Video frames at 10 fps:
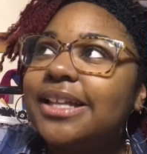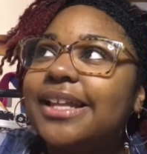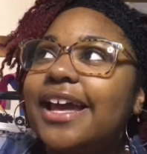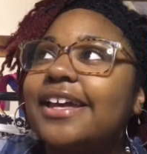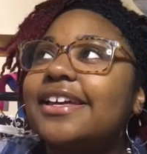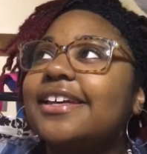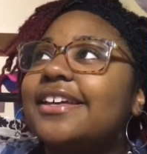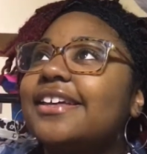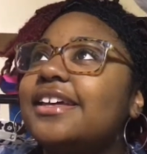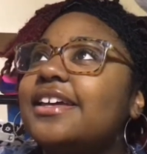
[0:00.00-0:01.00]
Like,
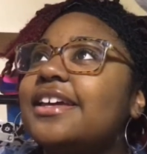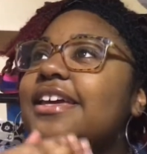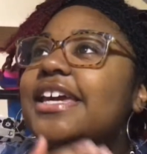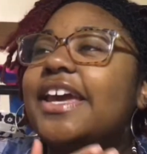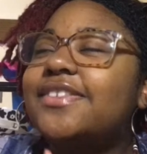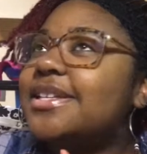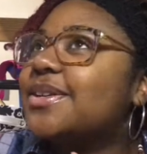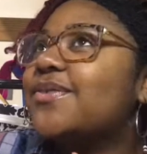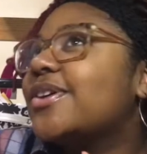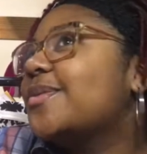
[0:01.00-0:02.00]
he gives us
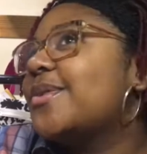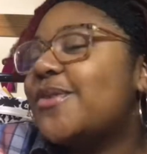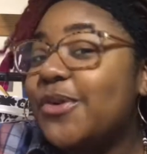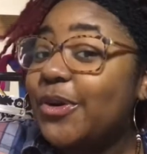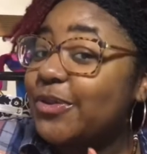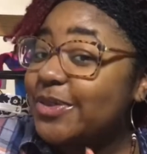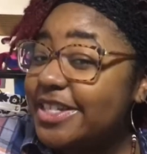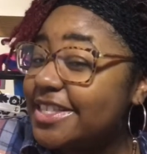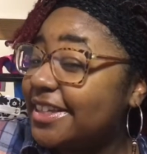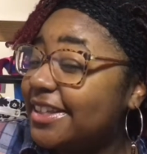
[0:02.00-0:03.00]
a free will for a
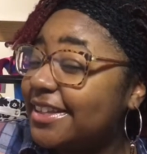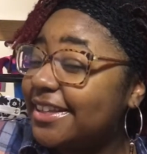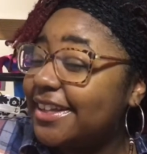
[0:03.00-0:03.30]
reason.